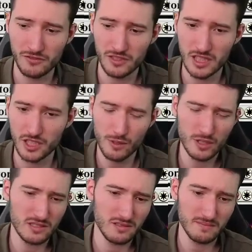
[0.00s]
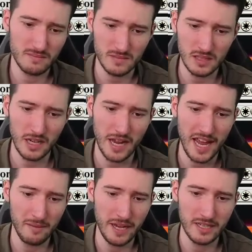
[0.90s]
here. I just wanted another
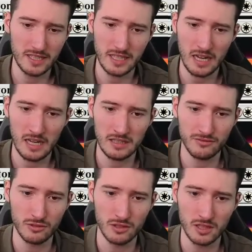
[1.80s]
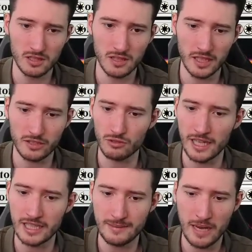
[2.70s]
Haymaker card for, like,
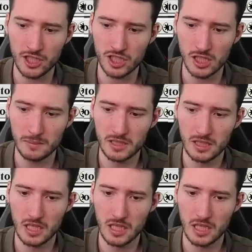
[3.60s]
grindy matchups.